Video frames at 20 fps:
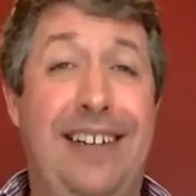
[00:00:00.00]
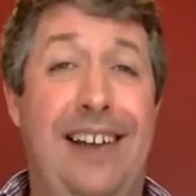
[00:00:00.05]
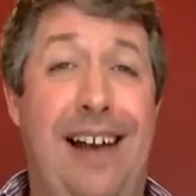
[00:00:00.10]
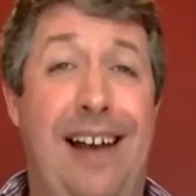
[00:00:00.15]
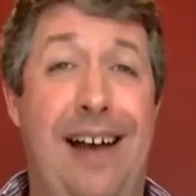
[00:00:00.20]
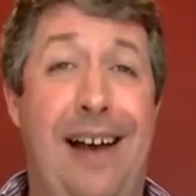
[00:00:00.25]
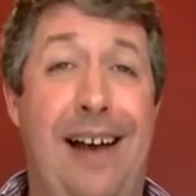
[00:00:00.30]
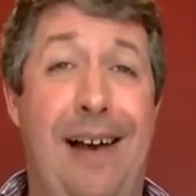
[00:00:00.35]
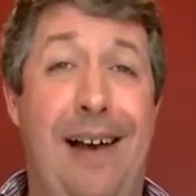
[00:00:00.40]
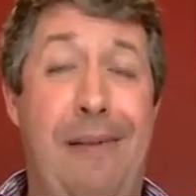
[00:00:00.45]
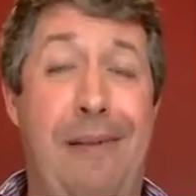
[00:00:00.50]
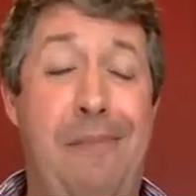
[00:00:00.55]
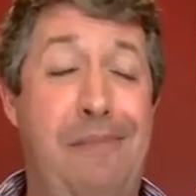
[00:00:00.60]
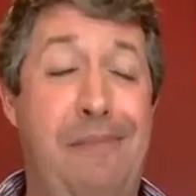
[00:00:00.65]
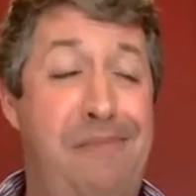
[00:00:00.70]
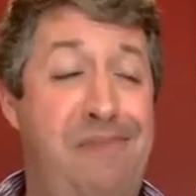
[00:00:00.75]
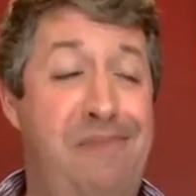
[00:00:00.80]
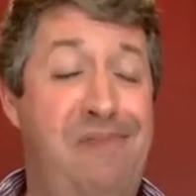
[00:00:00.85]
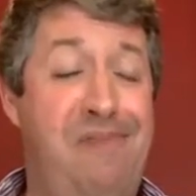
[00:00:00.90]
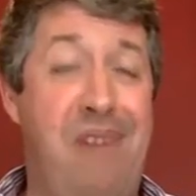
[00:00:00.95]
Yeah, I
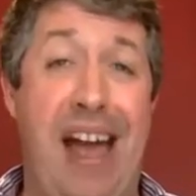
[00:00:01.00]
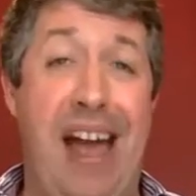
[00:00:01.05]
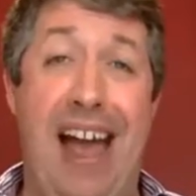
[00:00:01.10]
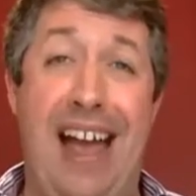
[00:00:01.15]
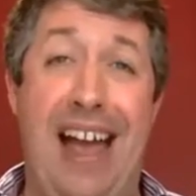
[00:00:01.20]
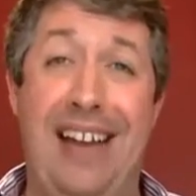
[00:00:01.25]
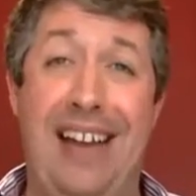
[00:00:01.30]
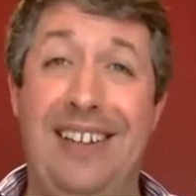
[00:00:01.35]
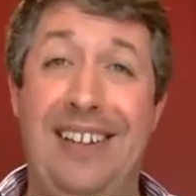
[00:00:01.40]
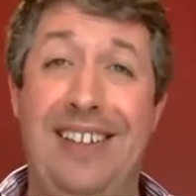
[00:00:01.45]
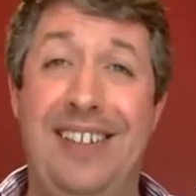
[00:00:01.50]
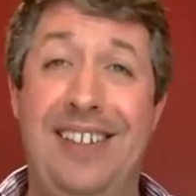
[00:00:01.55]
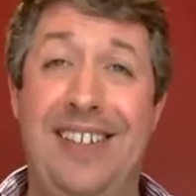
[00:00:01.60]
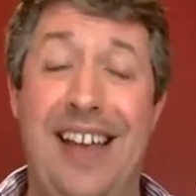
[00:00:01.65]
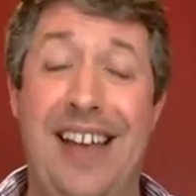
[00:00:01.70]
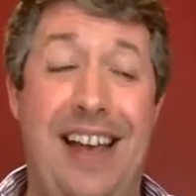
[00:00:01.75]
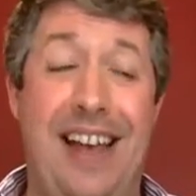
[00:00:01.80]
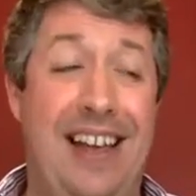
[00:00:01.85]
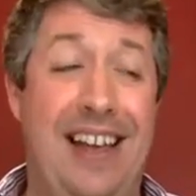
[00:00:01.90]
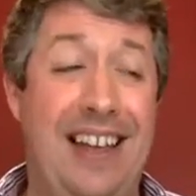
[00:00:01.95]

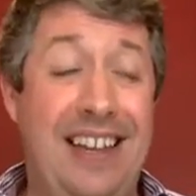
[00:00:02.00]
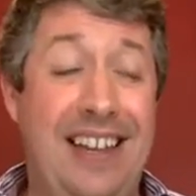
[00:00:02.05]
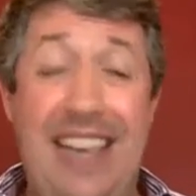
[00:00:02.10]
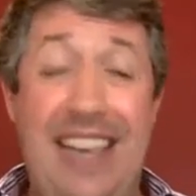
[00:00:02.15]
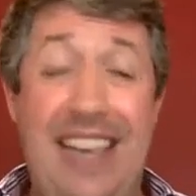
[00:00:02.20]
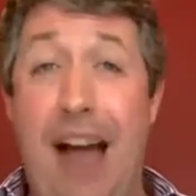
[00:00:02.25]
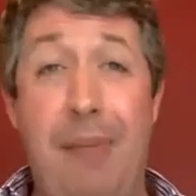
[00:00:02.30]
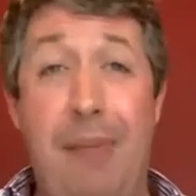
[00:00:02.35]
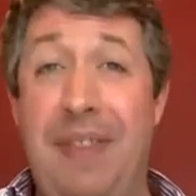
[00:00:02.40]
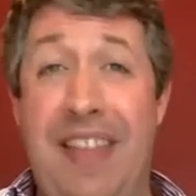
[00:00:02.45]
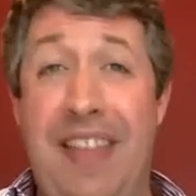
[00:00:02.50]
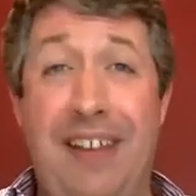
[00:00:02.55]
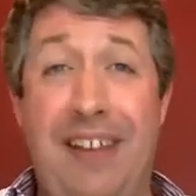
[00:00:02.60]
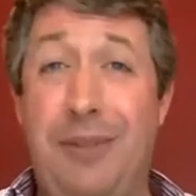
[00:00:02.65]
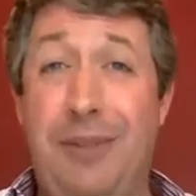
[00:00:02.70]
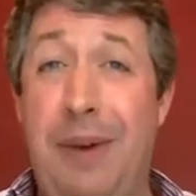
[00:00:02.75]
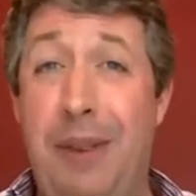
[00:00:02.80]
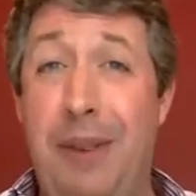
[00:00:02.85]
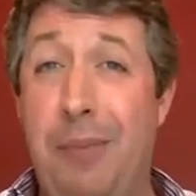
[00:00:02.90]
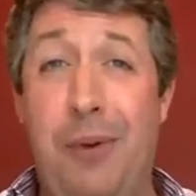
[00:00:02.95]
mean,
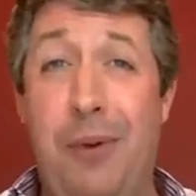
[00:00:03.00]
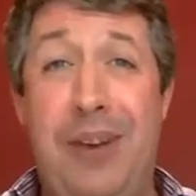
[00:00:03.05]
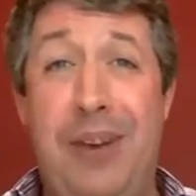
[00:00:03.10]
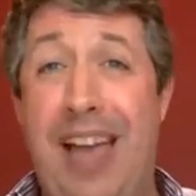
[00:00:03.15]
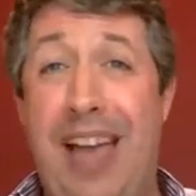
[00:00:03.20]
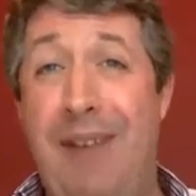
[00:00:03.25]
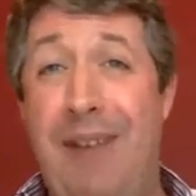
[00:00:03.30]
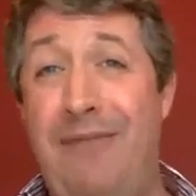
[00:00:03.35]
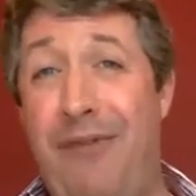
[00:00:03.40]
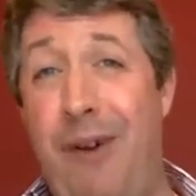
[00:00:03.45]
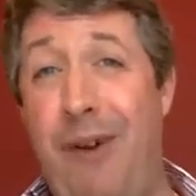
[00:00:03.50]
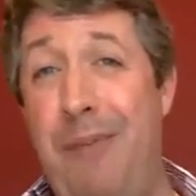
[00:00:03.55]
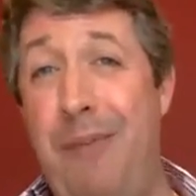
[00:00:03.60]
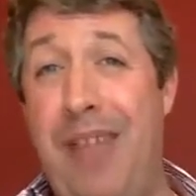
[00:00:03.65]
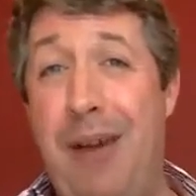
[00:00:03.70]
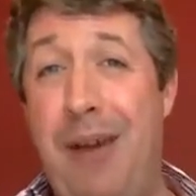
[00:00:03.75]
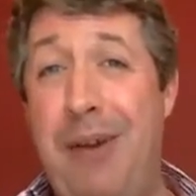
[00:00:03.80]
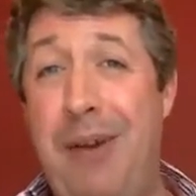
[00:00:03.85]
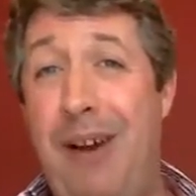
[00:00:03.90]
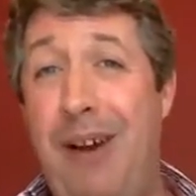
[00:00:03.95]
that's where the book came from. There we